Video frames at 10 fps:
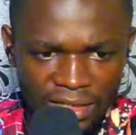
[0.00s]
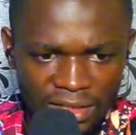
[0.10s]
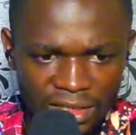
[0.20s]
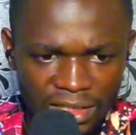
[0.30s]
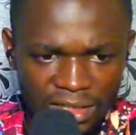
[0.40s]

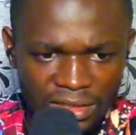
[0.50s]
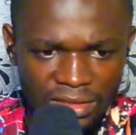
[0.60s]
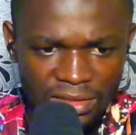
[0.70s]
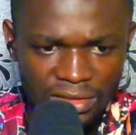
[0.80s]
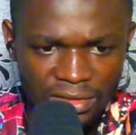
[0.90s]

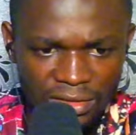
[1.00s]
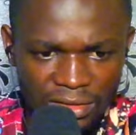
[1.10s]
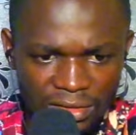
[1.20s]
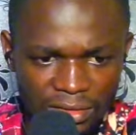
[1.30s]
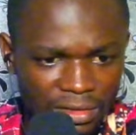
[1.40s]
this.
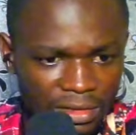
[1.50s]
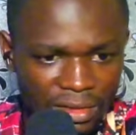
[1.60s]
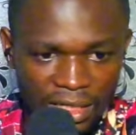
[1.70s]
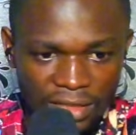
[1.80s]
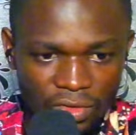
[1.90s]

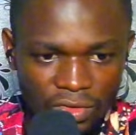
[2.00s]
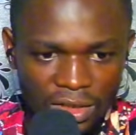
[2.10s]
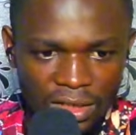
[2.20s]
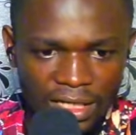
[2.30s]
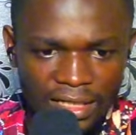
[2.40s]
That's also a
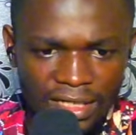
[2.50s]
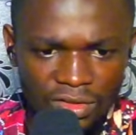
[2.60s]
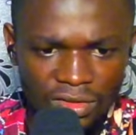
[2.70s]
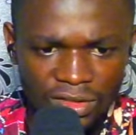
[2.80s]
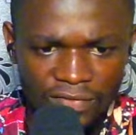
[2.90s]
knight. That's
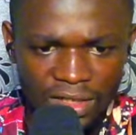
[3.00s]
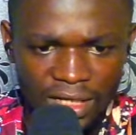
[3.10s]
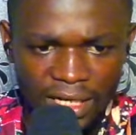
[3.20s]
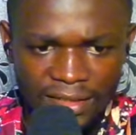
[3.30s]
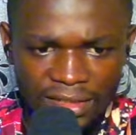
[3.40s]
just a free
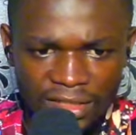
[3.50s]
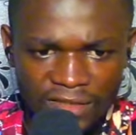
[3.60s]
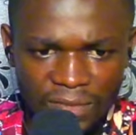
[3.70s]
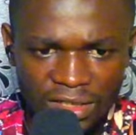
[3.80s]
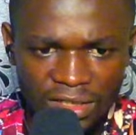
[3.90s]
knight. Give
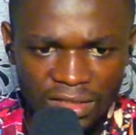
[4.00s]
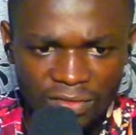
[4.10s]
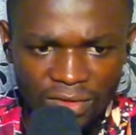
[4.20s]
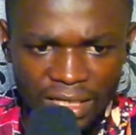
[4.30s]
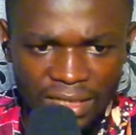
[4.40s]
me the evil
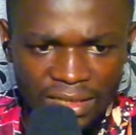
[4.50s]
knight.